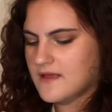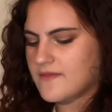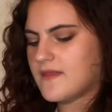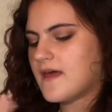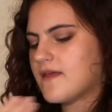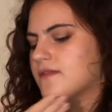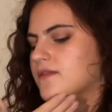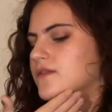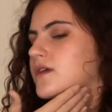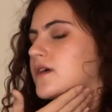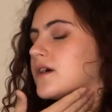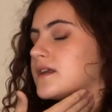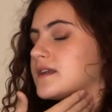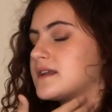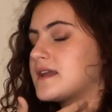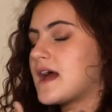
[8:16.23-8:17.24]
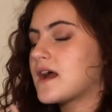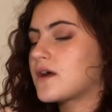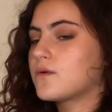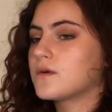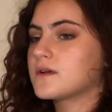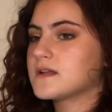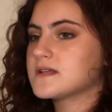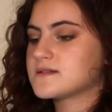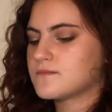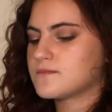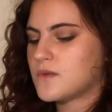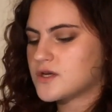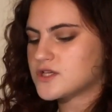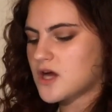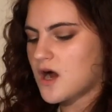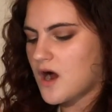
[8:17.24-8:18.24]
And then the neck one is
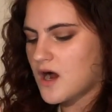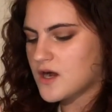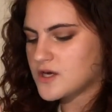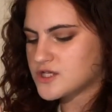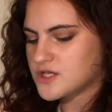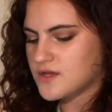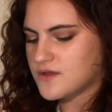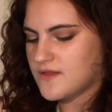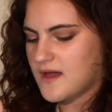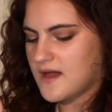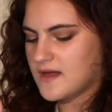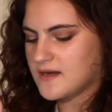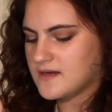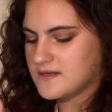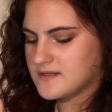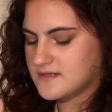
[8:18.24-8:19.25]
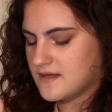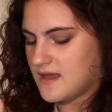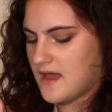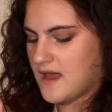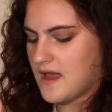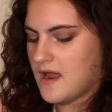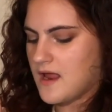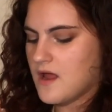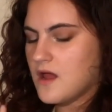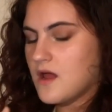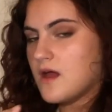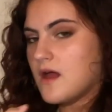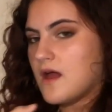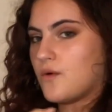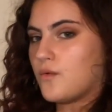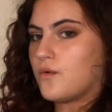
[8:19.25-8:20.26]
much harsher than, say,
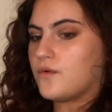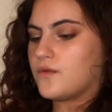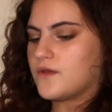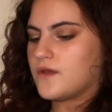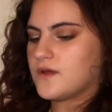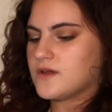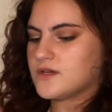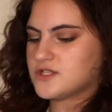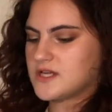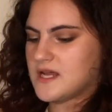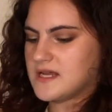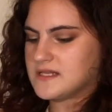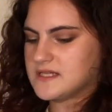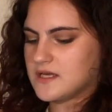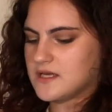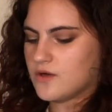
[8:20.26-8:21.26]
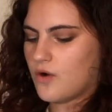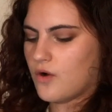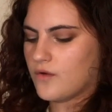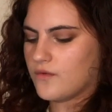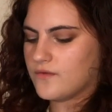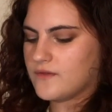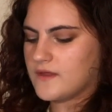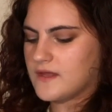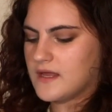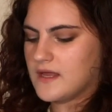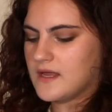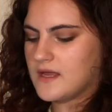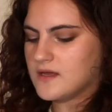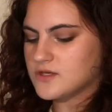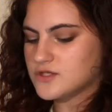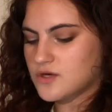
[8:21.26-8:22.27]
all the shading on
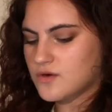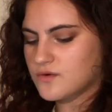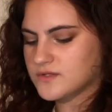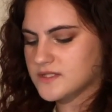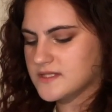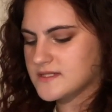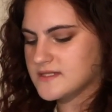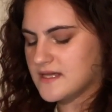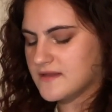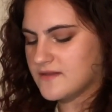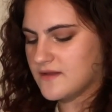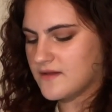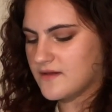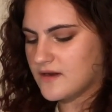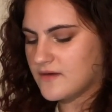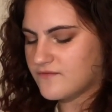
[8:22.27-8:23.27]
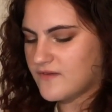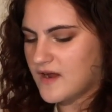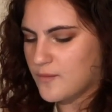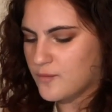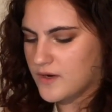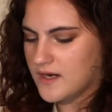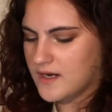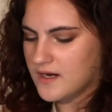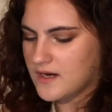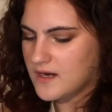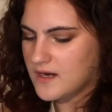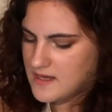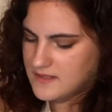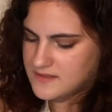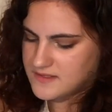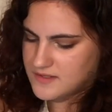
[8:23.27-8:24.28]
the shoulders and the fabric.
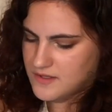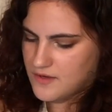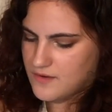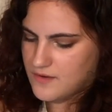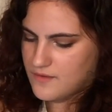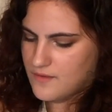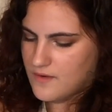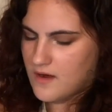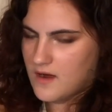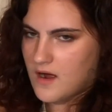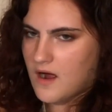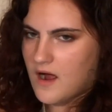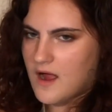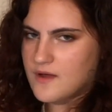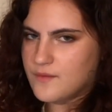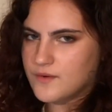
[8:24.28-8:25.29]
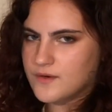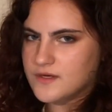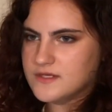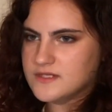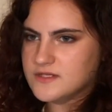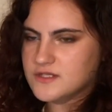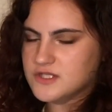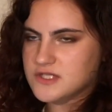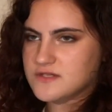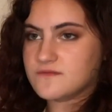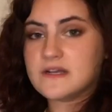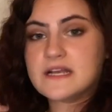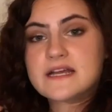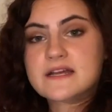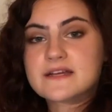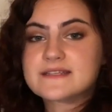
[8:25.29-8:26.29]
So I would just
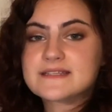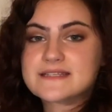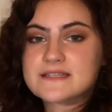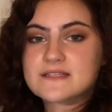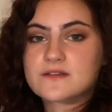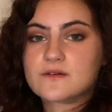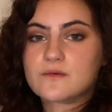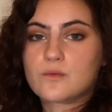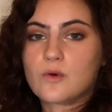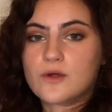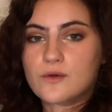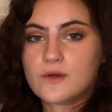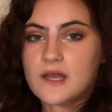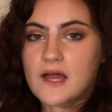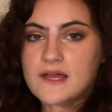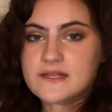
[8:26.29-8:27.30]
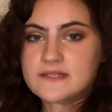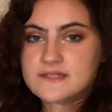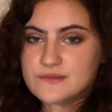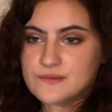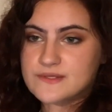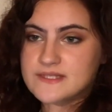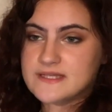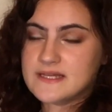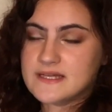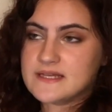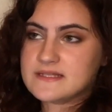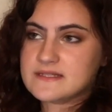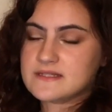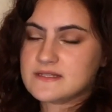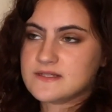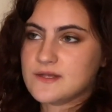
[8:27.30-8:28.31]
really consider what your light source
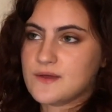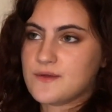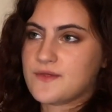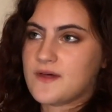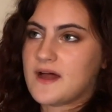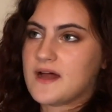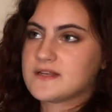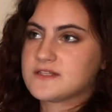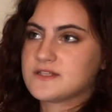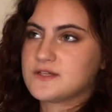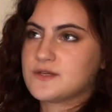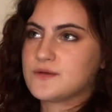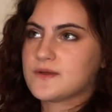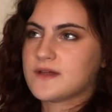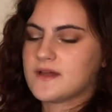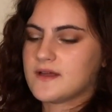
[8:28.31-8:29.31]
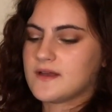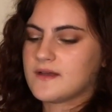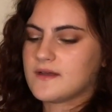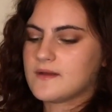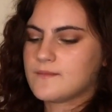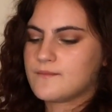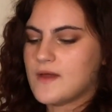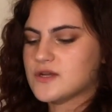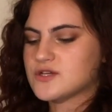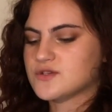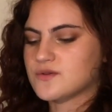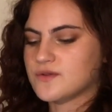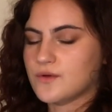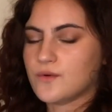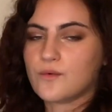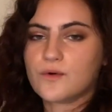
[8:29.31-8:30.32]
is so that you can make
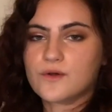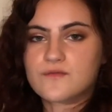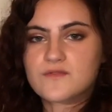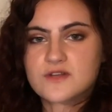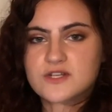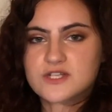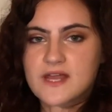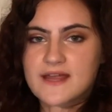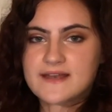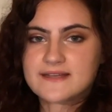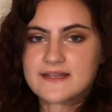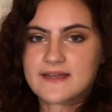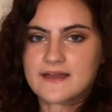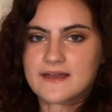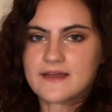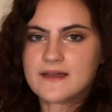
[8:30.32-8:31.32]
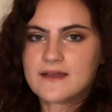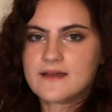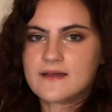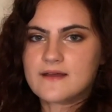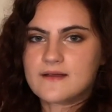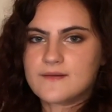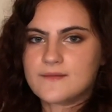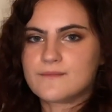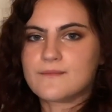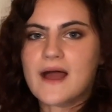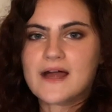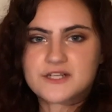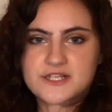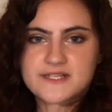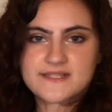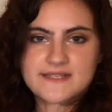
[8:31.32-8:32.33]
sure that all of the shading
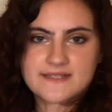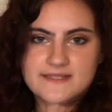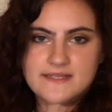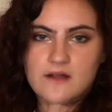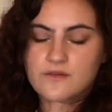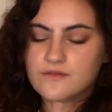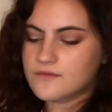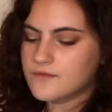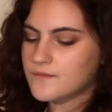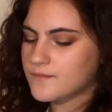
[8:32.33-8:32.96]
matches itself.